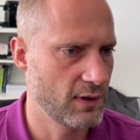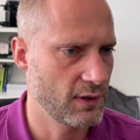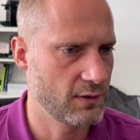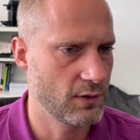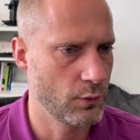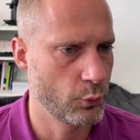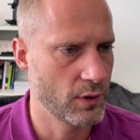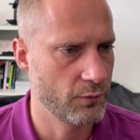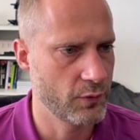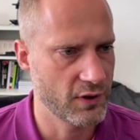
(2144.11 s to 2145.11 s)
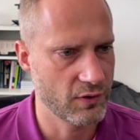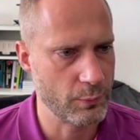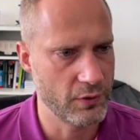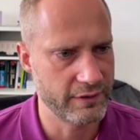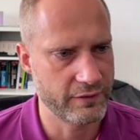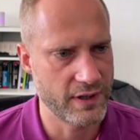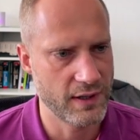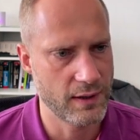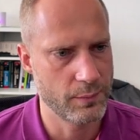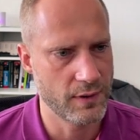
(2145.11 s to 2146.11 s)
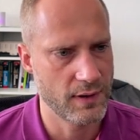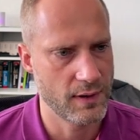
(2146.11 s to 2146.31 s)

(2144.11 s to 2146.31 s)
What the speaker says: that you will, for example, require